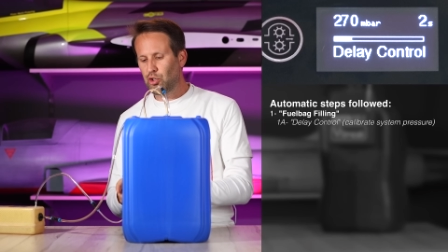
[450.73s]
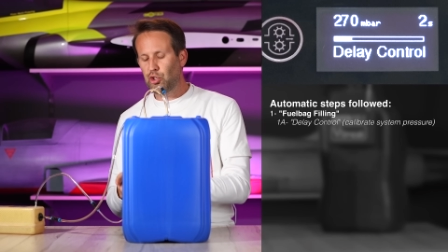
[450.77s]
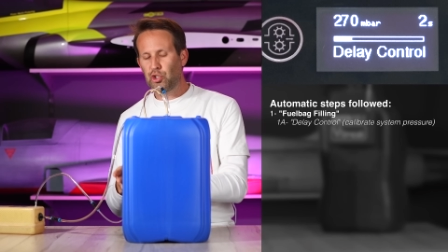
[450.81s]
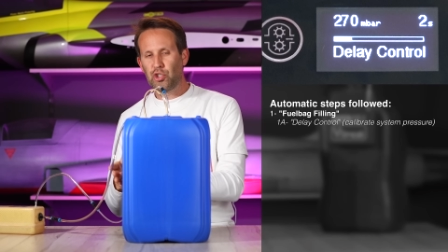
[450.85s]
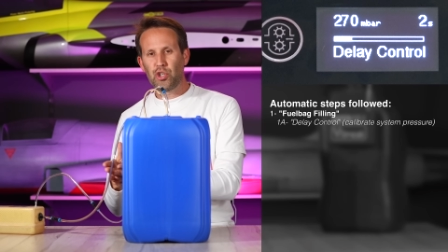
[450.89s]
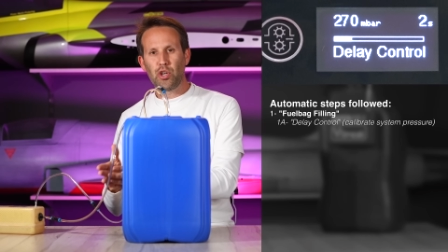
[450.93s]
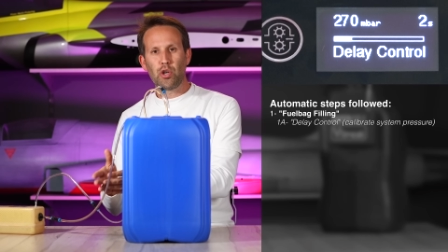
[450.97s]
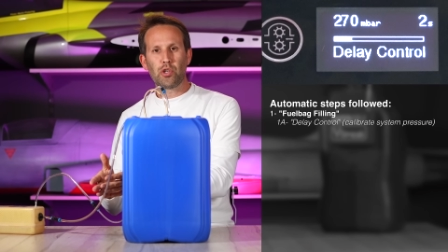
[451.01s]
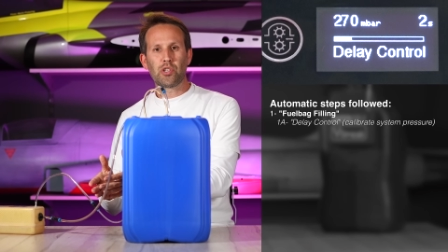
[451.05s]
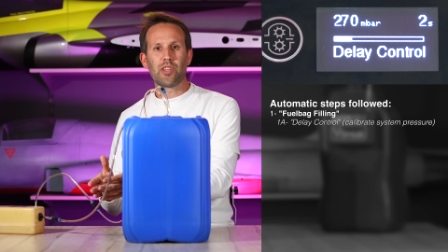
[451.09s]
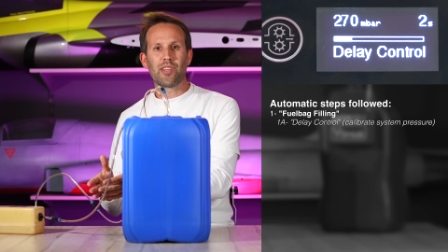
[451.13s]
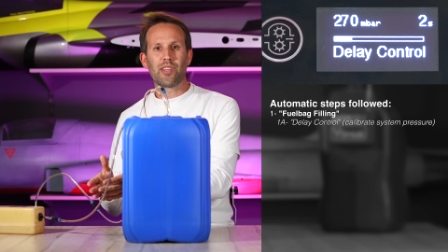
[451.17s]

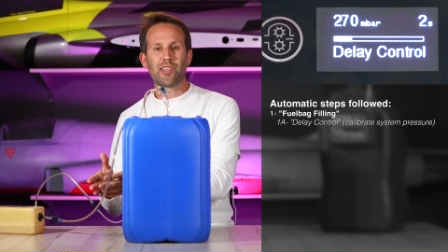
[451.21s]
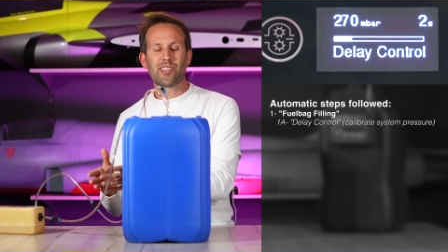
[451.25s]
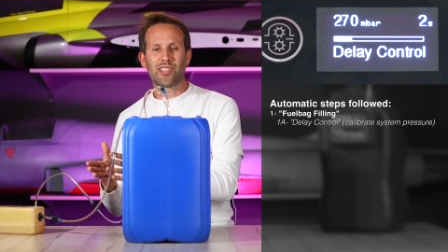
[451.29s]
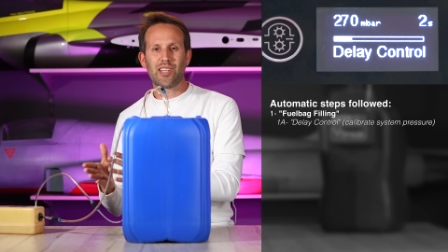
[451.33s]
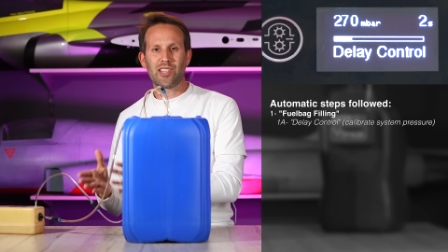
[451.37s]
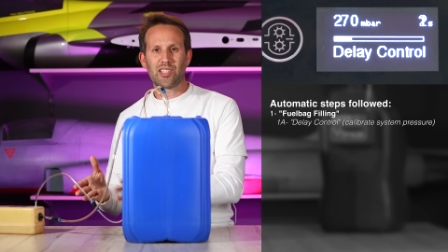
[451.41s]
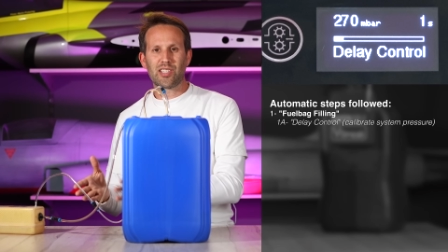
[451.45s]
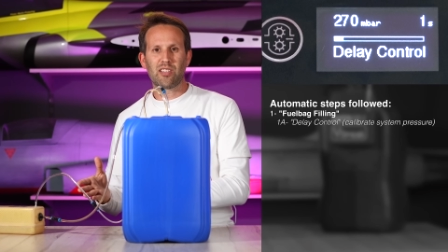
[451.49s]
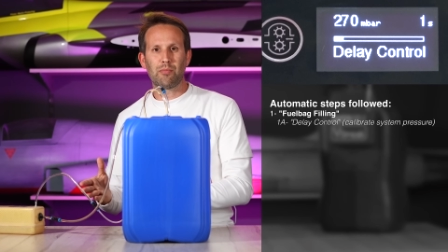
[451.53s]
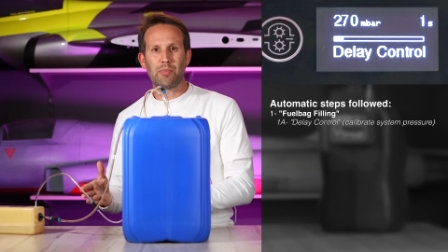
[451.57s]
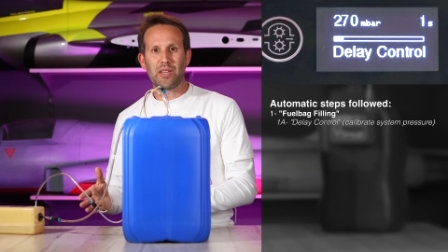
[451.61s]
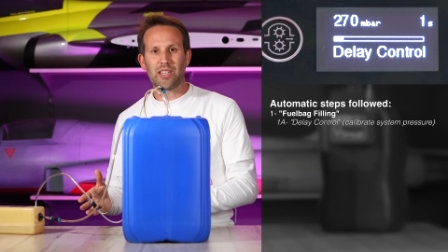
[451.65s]
due to the
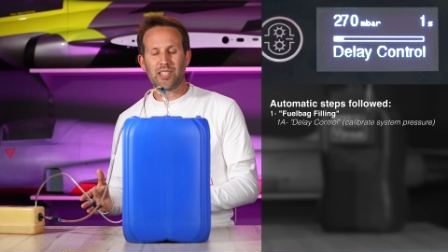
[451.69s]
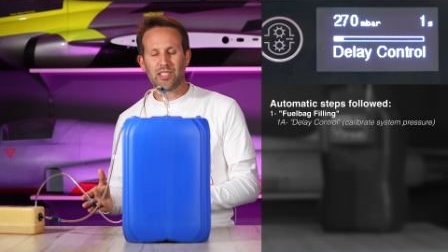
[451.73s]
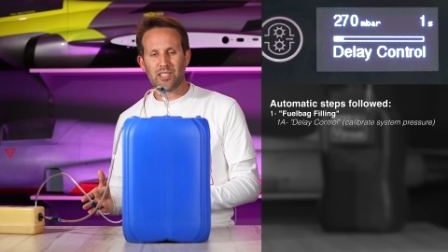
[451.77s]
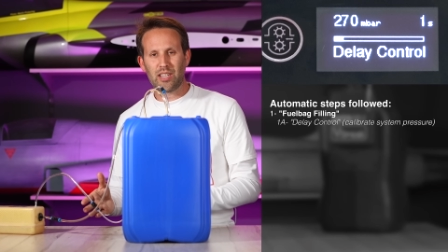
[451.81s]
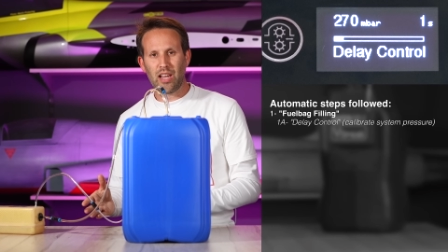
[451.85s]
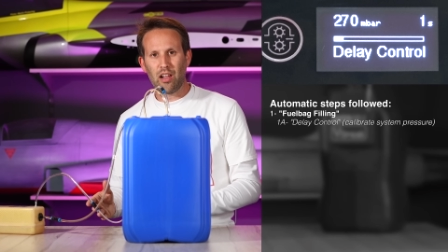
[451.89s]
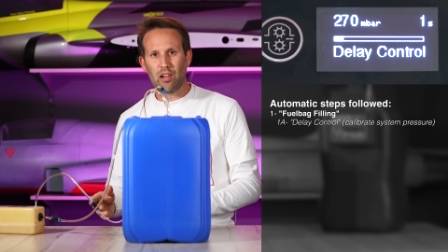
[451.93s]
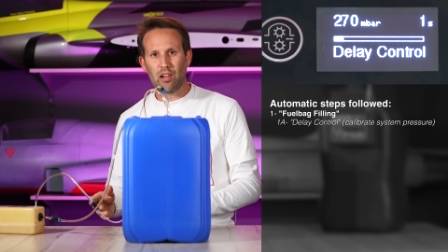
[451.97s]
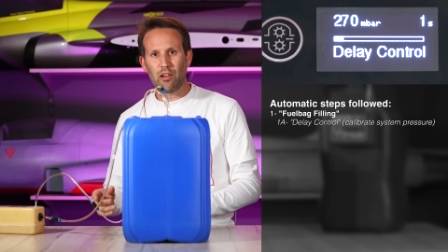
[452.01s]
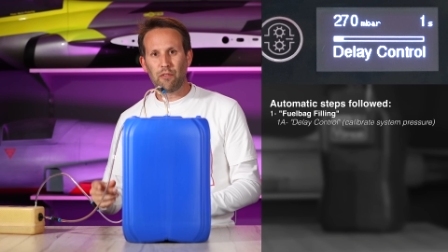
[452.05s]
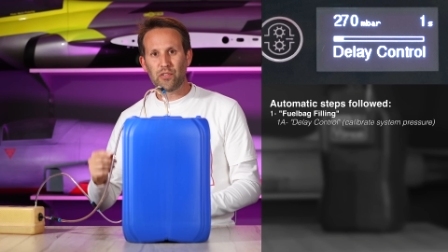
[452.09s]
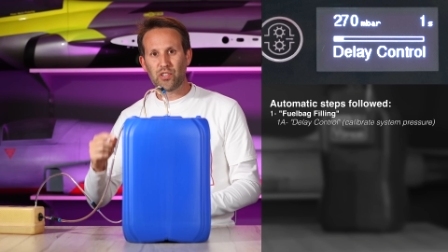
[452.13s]
system
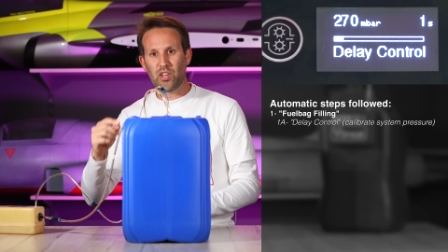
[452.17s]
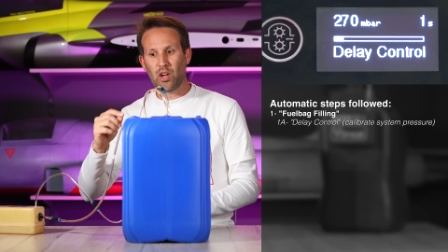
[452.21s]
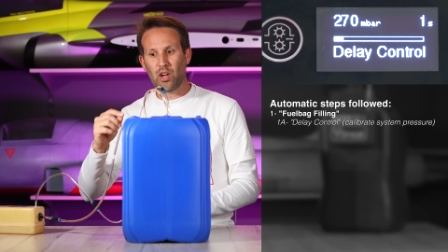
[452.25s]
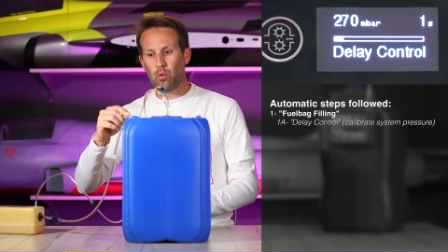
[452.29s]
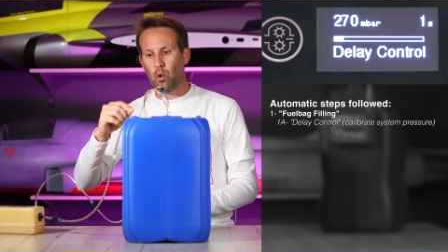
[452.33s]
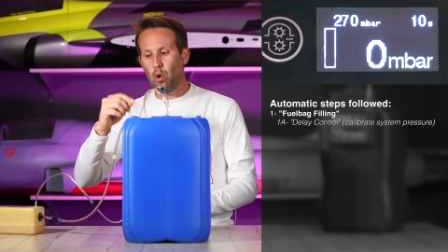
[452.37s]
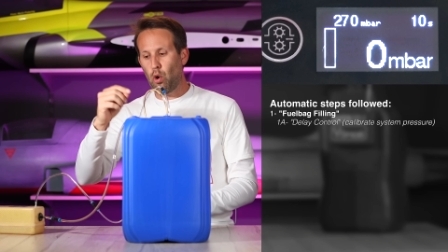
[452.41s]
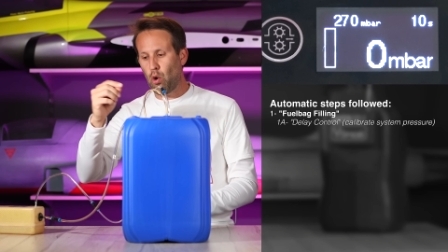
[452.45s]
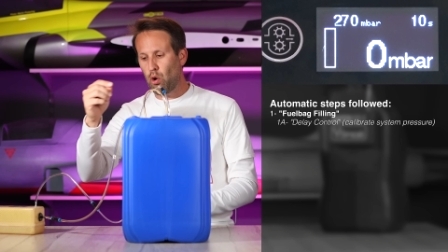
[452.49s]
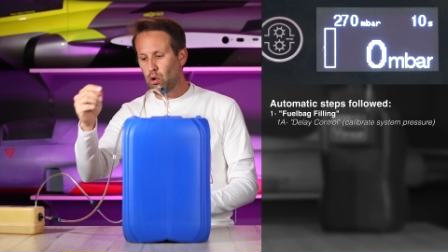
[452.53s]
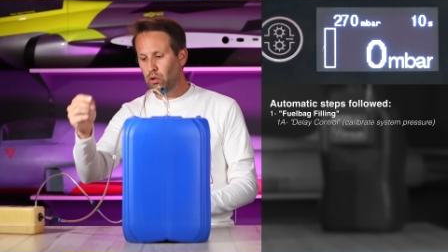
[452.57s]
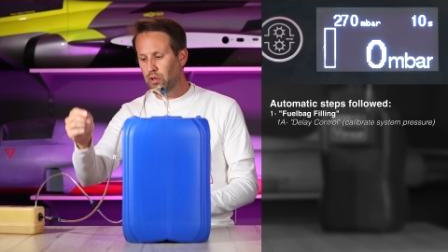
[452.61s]
itself, so
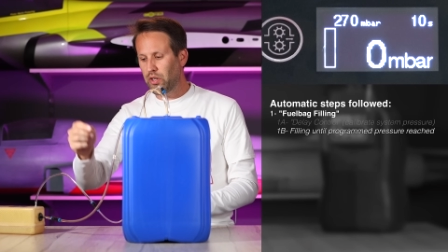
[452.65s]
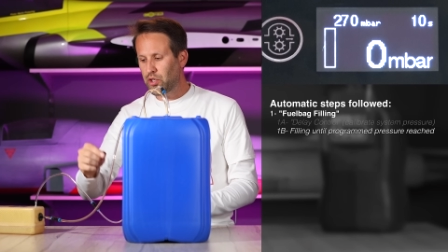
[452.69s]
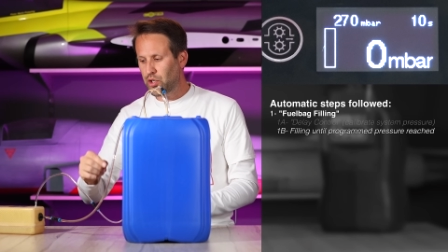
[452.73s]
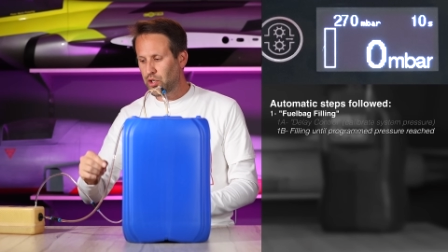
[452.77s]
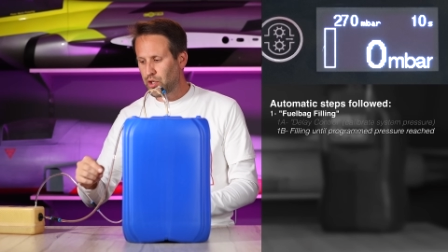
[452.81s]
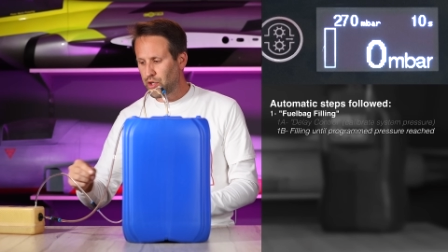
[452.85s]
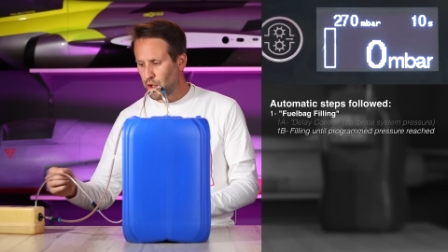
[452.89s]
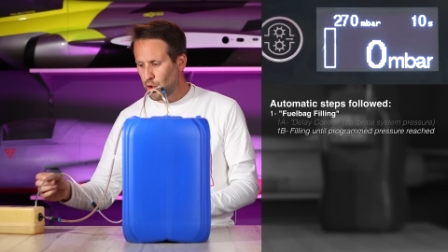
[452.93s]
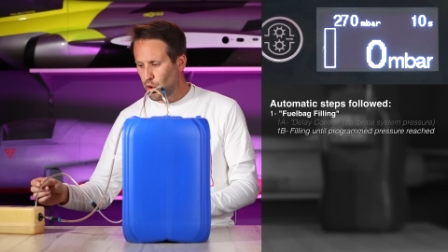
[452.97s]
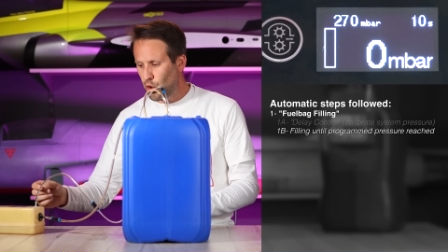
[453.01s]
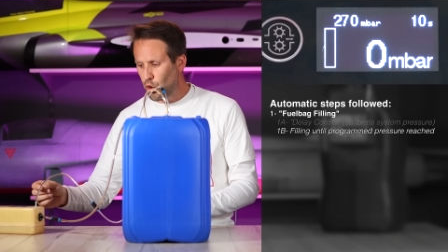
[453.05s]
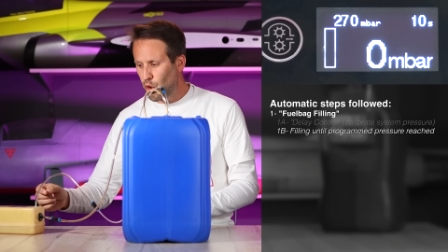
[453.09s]
all the
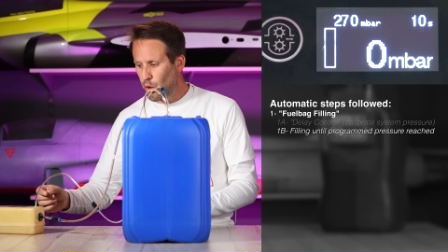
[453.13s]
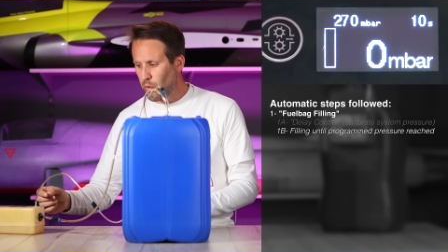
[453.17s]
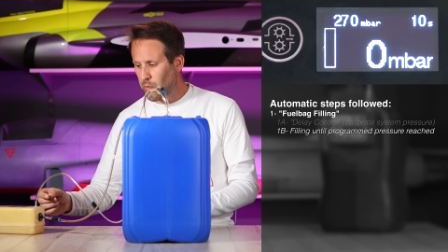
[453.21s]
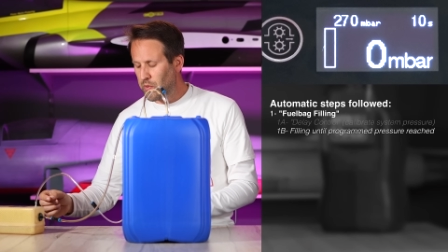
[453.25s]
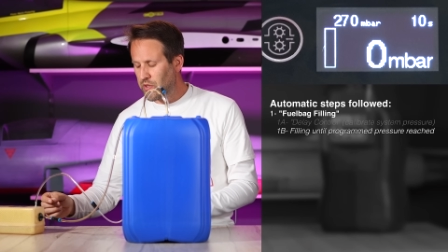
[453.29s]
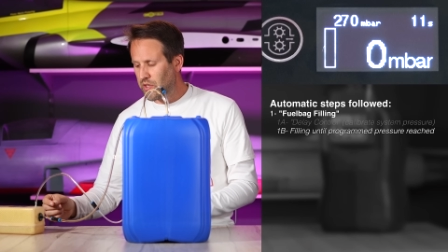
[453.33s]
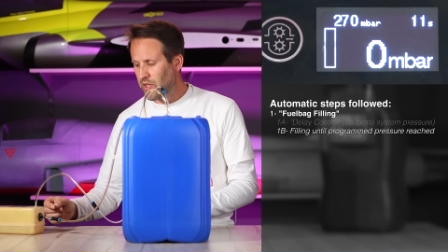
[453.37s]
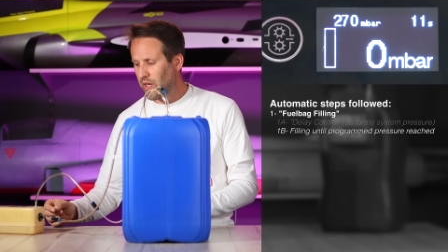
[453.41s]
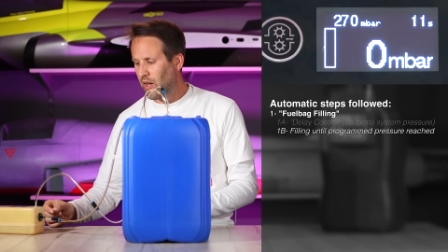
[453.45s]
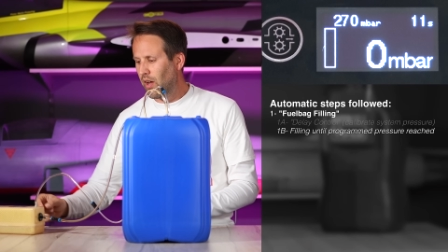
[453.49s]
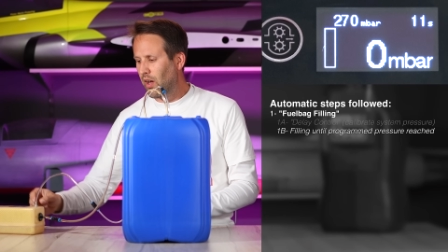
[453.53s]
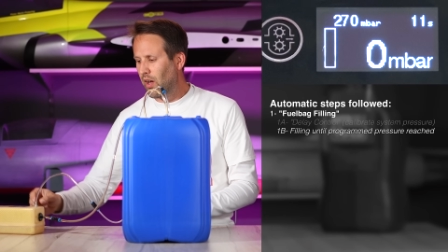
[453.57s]

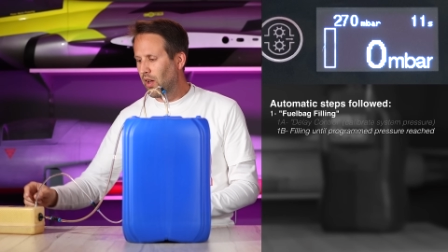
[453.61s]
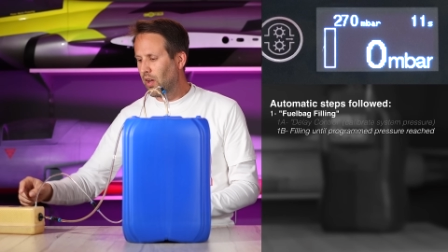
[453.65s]
tubes,